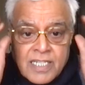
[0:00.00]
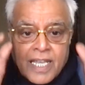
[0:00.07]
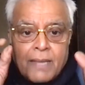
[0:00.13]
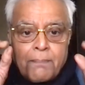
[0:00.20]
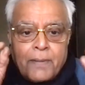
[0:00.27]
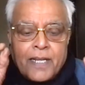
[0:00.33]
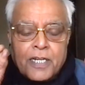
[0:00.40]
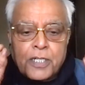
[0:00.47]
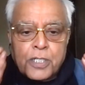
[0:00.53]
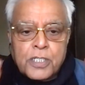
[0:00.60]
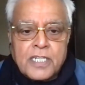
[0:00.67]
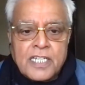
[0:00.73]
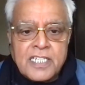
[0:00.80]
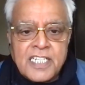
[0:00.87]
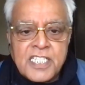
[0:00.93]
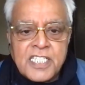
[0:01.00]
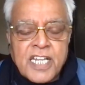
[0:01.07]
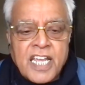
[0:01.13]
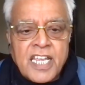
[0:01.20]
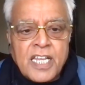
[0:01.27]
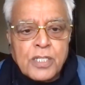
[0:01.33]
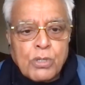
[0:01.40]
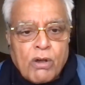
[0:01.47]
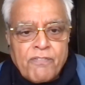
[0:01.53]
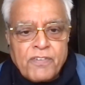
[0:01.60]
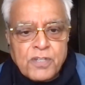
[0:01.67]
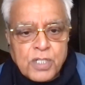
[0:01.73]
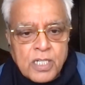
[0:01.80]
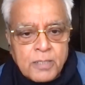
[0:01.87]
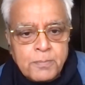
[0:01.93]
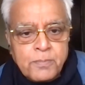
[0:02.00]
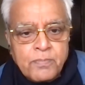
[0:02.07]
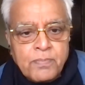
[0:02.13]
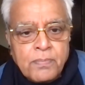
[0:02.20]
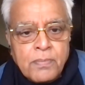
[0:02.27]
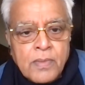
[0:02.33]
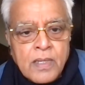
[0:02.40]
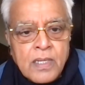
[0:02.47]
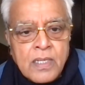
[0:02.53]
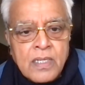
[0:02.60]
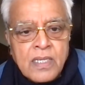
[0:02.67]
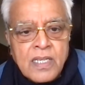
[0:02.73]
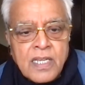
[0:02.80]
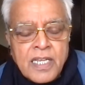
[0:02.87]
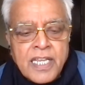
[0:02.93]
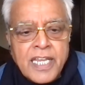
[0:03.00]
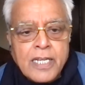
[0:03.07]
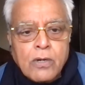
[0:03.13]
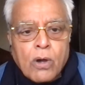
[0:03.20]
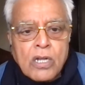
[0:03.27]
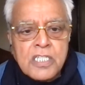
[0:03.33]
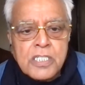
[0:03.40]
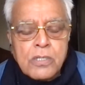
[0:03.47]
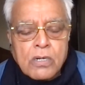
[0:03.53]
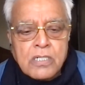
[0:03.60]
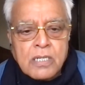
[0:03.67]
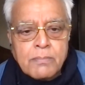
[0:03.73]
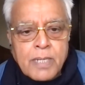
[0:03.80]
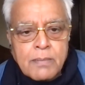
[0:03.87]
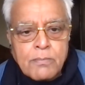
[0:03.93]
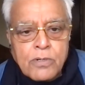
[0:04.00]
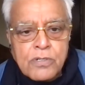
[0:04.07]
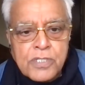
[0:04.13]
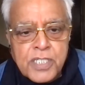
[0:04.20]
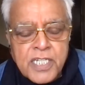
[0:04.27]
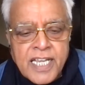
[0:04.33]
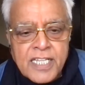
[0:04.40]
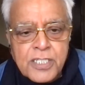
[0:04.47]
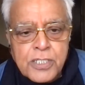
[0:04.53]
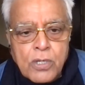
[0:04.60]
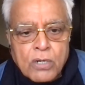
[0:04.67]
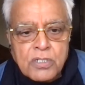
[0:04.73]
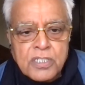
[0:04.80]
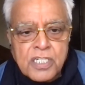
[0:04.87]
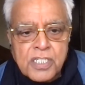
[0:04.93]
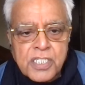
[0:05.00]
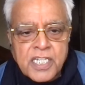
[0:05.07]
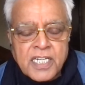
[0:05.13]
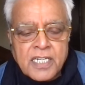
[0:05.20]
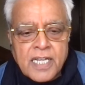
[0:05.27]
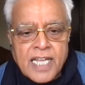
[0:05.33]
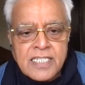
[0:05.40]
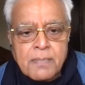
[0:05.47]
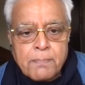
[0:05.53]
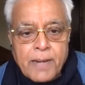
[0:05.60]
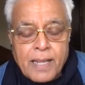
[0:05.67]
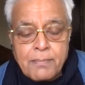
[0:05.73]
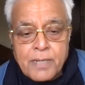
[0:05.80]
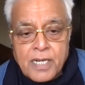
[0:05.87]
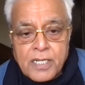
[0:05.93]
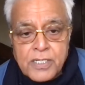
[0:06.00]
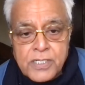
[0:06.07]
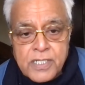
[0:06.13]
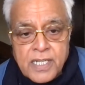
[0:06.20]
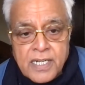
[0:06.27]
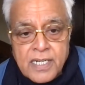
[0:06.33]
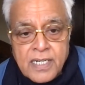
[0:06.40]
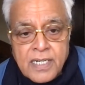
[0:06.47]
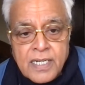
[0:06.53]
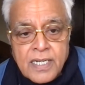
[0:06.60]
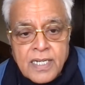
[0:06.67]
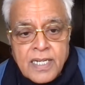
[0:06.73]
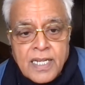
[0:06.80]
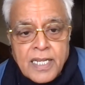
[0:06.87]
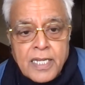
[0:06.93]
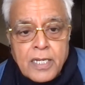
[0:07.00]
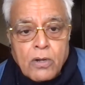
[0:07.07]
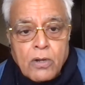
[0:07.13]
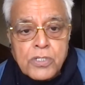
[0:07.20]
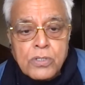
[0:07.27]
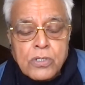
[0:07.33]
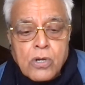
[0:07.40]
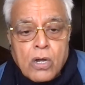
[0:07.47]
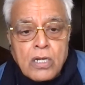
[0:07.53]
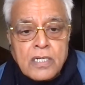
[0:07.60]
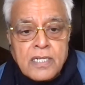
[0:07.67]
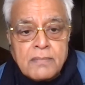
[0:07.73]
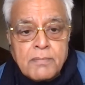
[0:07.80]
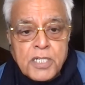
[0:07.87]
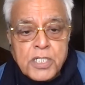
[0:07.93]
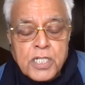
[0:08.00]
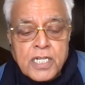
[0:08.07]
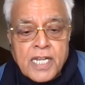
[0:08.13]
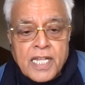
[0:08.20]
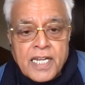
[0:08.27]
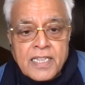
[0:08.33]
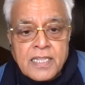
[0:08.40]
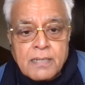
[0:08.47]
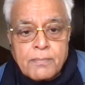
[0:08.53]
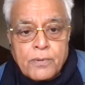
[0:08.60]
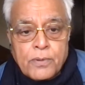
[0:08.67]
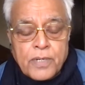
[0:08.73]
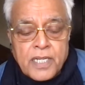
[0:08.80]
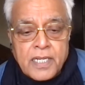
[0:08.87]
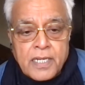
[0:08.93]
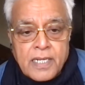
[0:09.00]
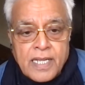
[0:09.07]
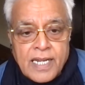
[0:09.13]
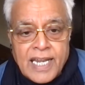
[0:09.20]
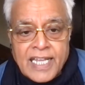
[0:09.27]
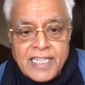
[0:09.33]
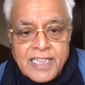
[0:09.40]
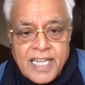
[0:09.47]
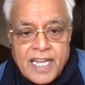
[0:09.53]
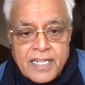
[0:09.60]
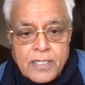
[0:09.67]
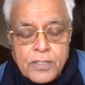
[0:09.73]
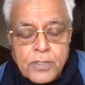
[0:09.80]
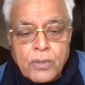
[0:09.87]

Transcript: KP Krishnan is an IAS officer. He calls Dr. Manmohan Singh as Dr. Singh as a prime minister. He also called Mr. Narendra Modi like that.